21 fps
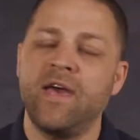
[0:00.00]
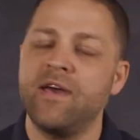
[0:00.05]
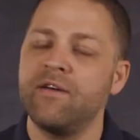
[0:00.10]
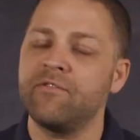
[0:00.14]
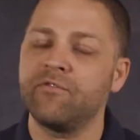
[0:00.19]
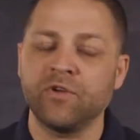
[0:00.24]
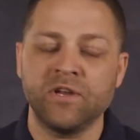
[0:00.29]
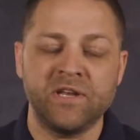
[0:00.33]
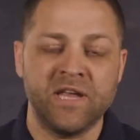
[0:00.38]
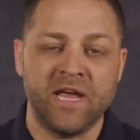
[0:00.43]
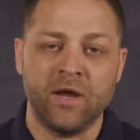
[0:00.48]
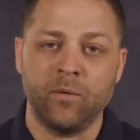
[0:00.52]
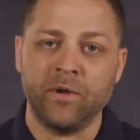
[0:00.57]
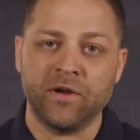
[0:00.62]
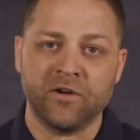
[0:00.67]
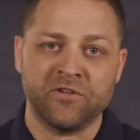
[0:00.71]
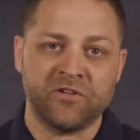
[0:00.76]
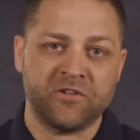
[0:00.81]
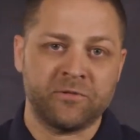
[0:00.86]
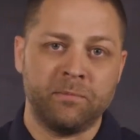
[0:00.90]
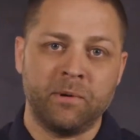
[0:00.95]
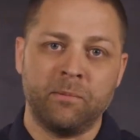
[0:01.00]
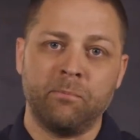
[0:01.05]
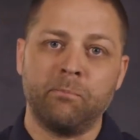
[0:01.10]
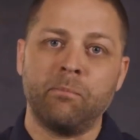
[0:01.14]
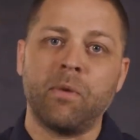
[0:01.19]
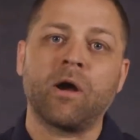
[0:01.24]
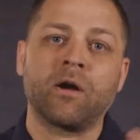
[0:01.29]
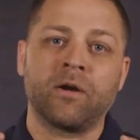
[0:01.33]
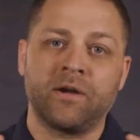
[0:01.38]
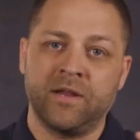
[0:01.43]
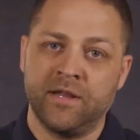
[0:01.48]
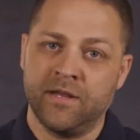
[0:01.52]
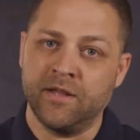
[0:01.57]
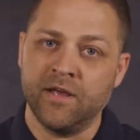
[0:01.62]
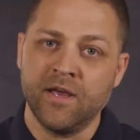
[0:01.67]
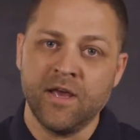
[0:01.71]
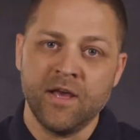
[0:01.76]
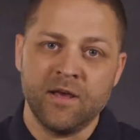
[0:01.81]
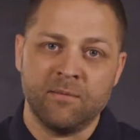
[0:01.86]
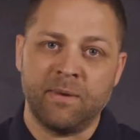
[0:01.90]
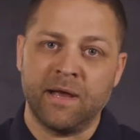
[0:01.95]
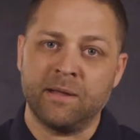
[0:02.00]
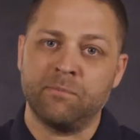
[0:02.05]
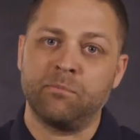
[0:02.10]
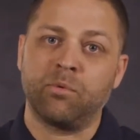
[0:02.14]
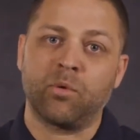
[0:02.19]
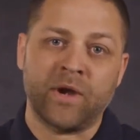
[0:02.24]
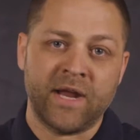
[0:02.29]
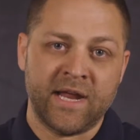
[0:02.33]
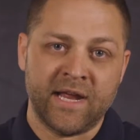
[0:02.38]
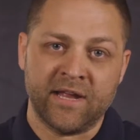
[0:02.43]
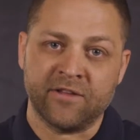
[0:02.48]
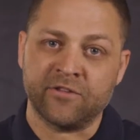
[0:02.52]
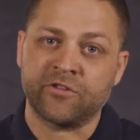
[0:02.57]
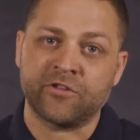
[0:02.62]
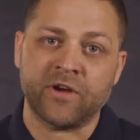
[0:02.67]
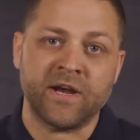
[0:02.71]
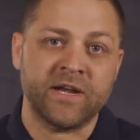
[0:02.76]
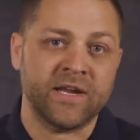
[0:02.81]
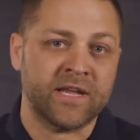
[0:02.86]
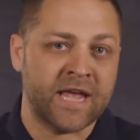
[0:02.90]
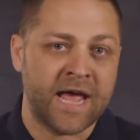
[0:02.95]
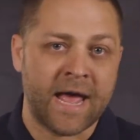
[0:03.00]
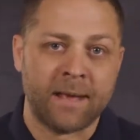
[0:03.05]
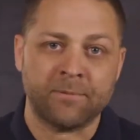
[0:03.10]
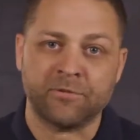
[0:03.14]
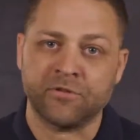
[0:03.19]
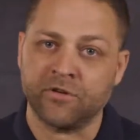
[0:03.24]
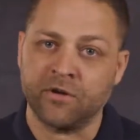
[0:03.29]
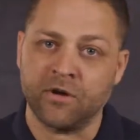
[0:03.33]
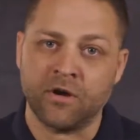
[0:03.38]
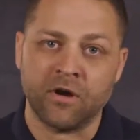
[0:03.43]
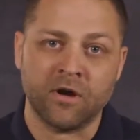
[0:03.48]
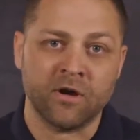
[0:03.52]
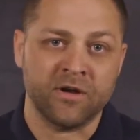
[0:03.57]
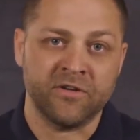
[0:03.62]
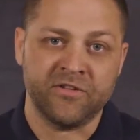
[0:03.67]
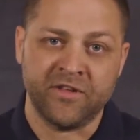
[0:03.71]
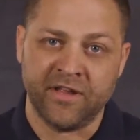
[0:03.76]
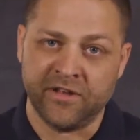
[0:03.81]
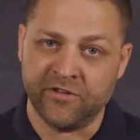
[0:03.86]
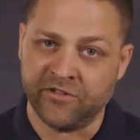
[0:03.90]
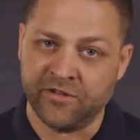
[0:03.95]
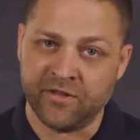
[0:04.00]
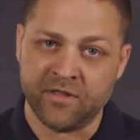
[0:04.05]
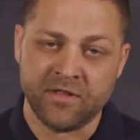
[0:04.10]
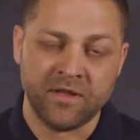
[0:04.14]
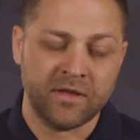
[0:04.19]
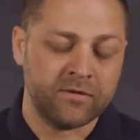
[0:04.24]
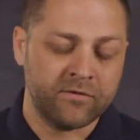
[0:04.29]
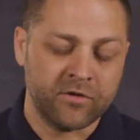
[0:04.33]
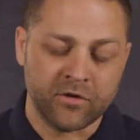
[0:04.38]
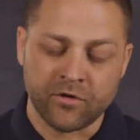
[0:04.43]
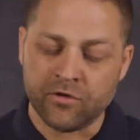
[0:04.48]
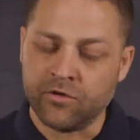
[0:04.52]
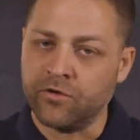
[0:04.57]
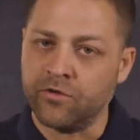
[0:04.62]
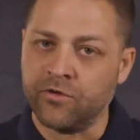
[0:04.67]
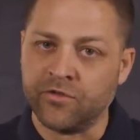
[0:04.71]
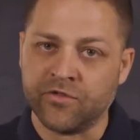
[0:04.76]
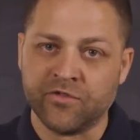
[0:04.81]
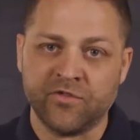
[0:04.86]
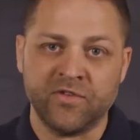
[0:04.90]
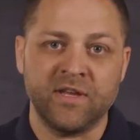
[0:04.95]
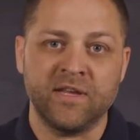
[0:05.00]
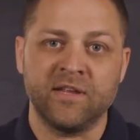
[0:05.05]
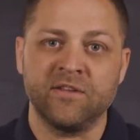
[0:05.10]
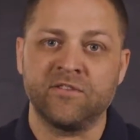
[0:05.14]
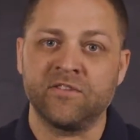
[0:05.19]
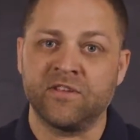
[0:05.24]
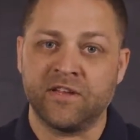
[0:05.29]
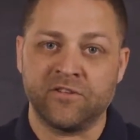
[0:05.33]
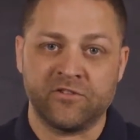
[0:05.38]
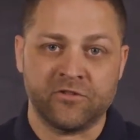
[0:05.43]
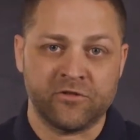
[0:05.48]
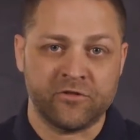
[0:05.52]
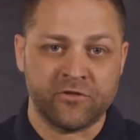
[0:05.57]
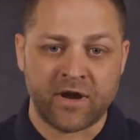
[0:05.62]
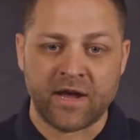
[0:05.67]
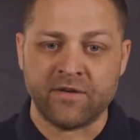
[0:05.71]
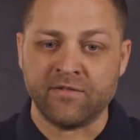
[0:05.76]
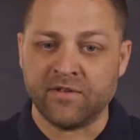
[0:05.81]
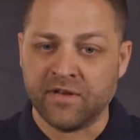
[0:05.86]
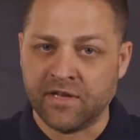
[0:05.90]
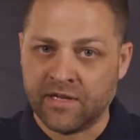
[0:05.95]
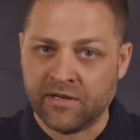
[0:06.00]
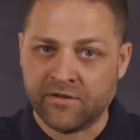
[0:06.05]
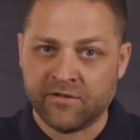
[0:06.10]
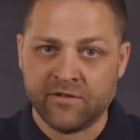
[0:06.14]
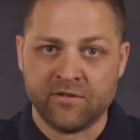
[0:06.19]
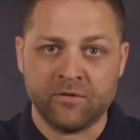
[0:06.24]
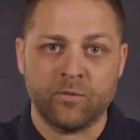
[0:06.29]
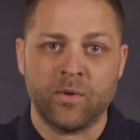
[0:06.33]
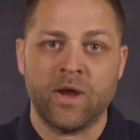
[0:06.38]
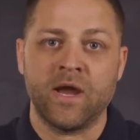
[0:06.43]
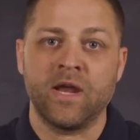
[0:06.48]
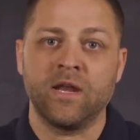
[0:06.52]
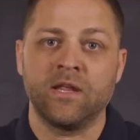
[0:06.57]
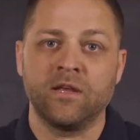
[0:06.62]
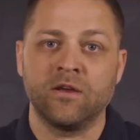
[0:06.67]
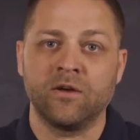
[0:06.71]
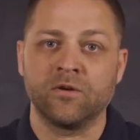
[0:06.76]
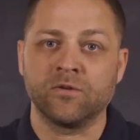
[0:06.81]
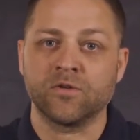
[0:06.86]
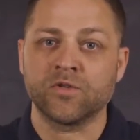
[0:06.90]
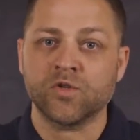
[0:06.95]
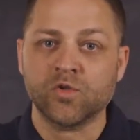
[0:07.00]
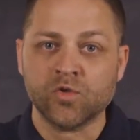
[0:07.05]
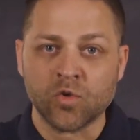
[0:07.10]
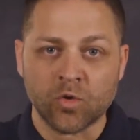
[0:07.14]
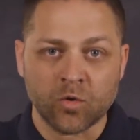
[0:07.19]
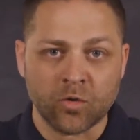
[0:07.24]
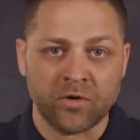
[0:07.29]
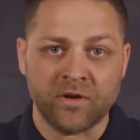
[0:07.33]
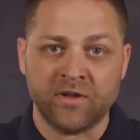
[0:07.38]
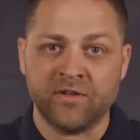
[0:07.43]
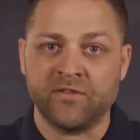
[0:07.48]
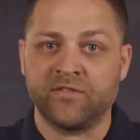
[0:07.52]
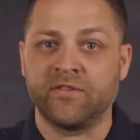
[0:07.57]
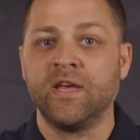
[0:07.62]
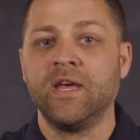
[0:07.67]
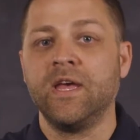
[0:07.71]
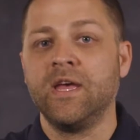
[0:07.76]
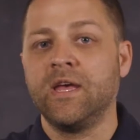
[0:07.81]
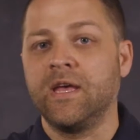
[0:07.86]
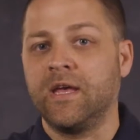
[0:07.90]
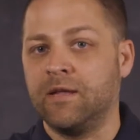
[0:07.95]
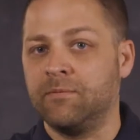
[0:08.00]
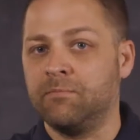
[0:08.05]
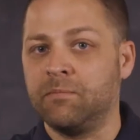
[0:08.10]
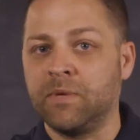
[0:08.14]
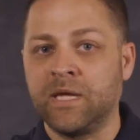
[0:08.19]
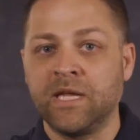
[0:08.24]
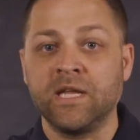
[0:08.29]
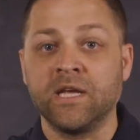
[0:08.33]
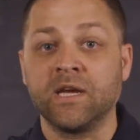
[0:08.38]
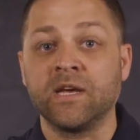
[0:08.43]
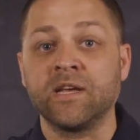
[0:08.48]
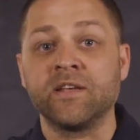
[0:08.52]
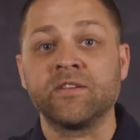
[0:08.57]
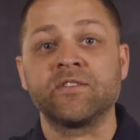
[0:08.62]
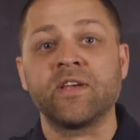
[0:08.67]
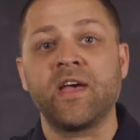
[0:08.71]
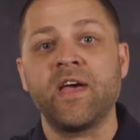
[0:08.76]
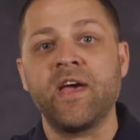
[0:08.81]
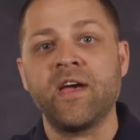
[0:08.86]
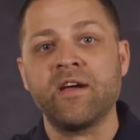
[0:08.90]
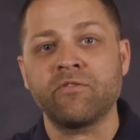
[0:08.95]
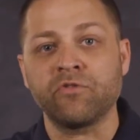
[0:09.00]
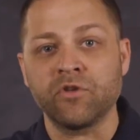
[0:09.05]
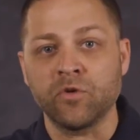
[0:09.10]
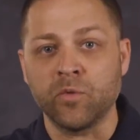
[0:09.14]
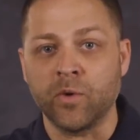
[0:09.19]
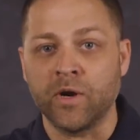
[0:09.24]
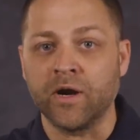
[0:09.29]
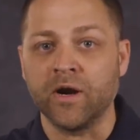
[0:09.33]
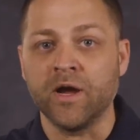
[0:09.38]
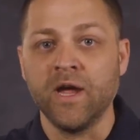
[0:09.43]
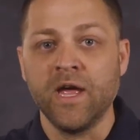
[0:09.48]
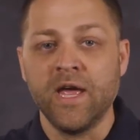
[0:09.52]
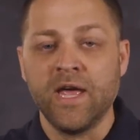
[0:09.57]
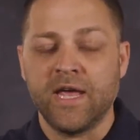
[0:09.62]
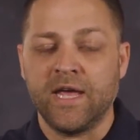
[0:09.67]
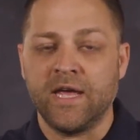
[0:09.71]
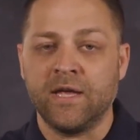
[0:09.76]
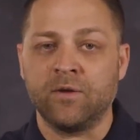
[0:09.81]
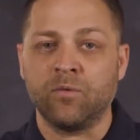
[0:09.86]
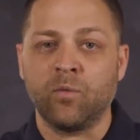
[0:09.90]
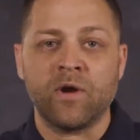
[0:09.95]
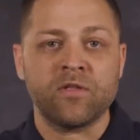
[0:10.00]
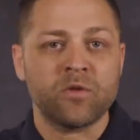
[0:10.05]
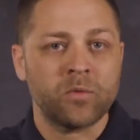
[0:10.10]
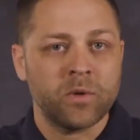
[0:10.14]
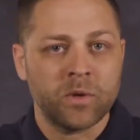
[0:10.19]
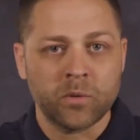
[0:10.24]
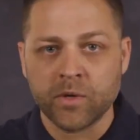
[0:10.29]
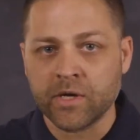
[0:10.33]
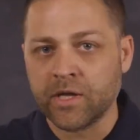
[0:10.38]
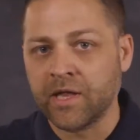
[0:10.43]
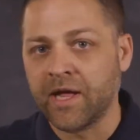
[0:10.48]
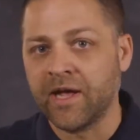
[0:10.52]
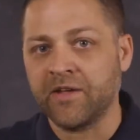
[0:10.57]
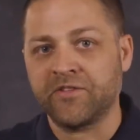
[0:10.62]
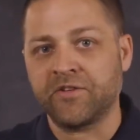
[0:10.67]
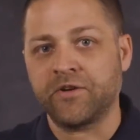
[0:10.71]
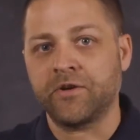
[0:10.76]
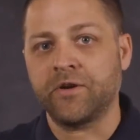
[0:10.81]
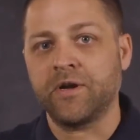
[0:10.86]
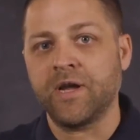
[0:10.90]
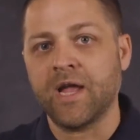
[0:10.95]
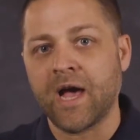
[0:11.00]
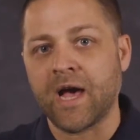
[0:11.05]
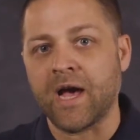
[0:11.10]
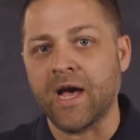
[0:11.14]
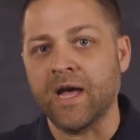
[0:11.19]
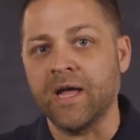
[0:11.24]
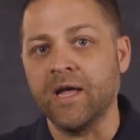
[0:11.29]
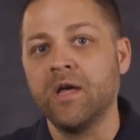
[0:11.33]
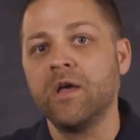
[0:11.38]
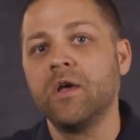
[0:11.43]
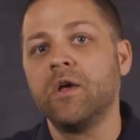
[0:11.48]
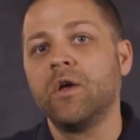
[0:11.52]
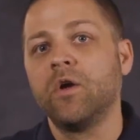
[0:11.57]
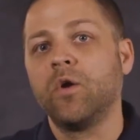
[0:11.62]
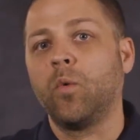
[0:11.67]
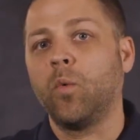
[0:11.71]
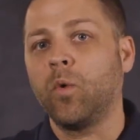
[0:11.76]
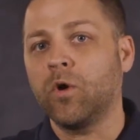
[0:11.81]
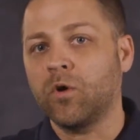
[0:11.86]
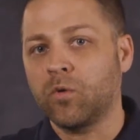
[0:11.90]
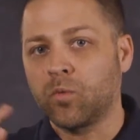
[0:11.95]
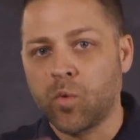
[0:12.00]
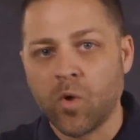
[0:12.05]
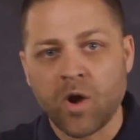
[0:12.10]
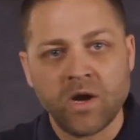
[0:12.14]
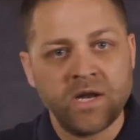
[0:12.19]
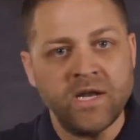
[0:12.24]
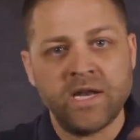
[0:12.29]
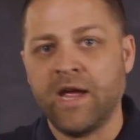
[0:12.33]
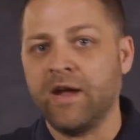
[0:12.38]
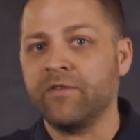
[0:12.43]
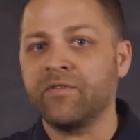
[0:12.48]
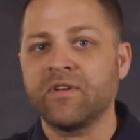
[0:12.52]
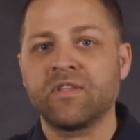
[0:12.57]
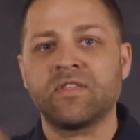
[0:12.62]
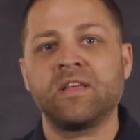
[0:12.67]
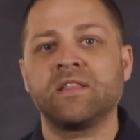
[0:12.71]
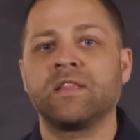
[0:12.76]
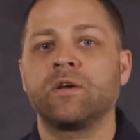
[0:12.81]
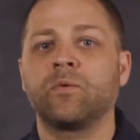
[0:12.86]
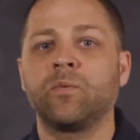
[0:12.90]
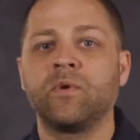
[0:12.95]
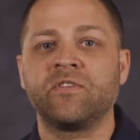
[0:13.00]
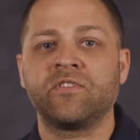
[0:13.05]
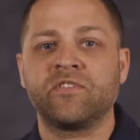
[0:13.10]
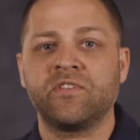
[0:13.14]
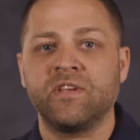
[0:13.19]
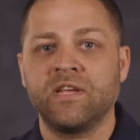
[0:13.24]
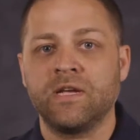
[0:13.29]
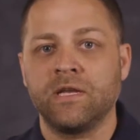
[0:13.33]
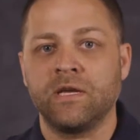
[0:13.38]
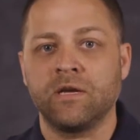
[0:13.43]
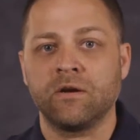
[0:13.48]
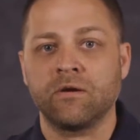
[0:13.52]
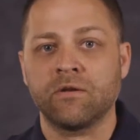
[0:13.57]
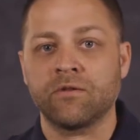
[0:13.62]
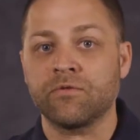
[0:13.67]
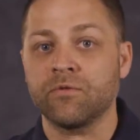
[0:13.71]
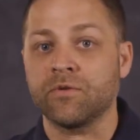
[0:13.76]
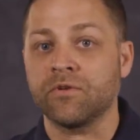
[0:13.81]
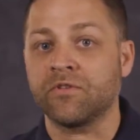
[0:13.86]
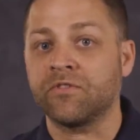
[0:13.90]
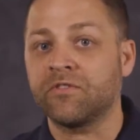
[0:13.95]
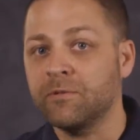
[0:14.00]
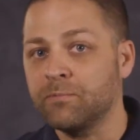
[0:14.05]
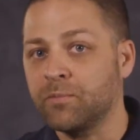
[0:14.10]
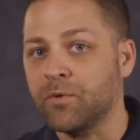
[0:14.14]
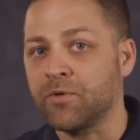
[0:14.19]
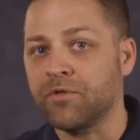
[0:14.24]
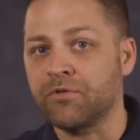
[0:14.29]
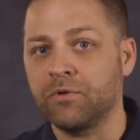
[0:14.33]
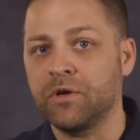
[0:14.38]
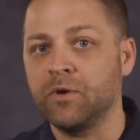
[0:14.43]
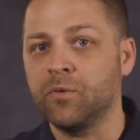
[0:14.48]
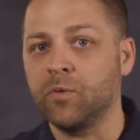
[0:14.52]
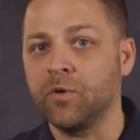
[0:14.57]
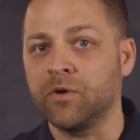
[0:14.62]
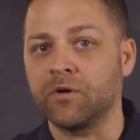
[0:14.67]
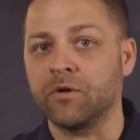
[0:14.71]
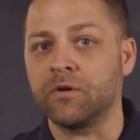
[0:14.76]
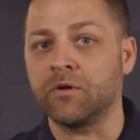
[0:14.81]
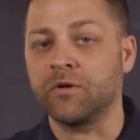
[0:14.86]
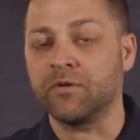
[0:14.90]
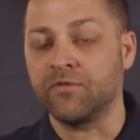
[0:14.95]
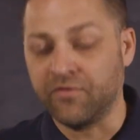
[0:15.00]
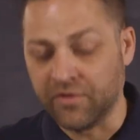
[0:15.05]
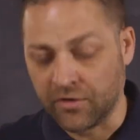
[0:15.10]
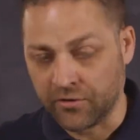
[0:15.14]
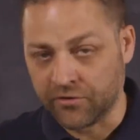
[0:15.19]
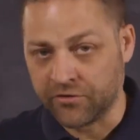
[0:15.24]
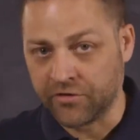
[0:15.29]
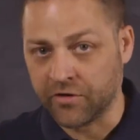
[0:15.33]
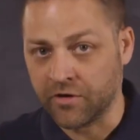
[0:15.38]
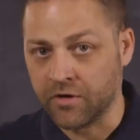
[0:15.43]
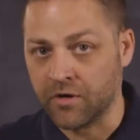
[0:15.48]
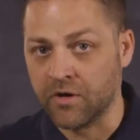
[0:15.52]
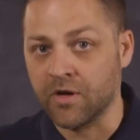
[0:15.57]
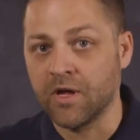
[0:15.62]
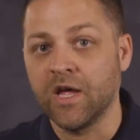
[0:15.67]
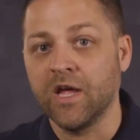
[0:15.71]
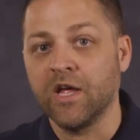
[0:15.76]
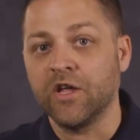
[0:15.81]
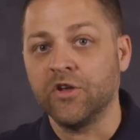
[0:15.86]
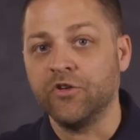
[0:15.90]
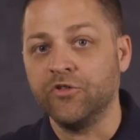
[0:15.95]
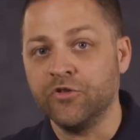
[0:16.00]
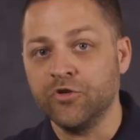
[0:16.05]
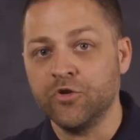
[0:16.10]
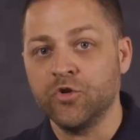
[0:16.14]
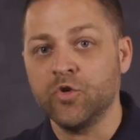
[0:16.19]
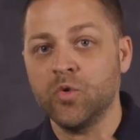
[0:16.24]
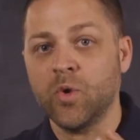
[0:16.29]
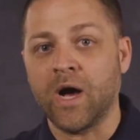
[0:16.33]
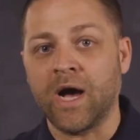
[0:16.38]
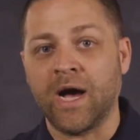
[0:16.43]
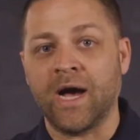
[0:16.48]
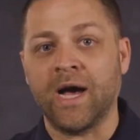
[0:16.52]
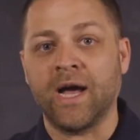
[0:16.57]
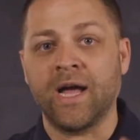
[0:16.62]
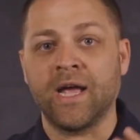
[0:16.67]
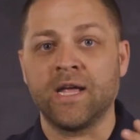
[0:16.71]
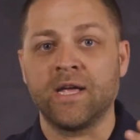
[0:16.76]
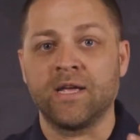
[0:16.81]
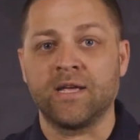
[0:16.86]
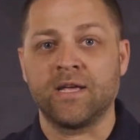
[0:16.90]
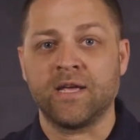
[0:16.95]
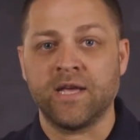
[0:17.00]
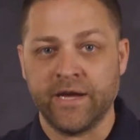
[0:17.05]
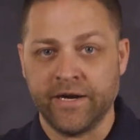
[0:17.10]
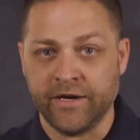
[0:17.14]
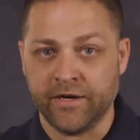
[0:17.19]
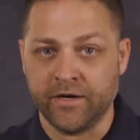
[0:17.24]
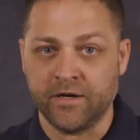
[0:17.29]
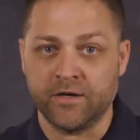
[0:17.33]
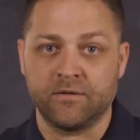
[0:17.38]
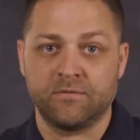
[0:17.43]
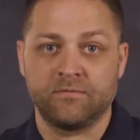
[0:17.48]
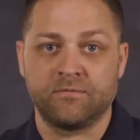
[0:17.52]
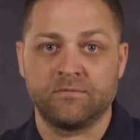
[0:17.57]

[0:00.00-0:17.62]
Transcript: every day we are just bombarded by brands trying to capture our attention. Think of your news feeds, and as you're driving into the radio, stories and media is everywhere. And whether we realize it or not, we're running everything that we see and hear through a simple 3-word filter: do I care?